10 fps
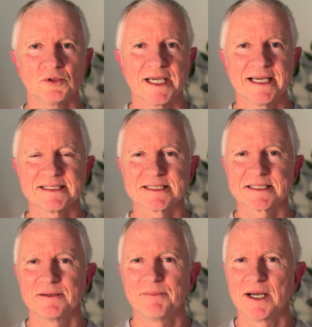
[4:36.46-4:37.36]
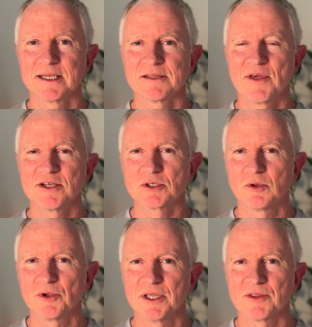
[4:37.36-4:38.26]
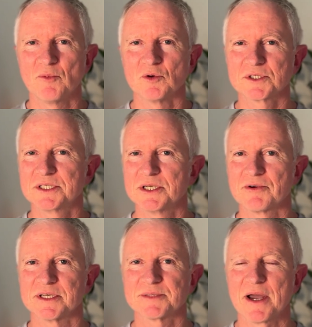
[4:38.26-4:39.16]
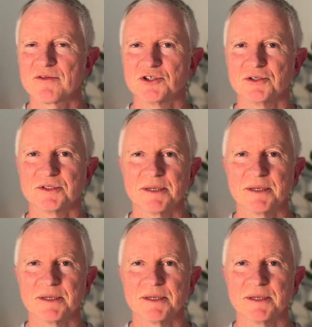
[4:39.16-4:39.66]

tests, but they're just looking at the more serious pathogens,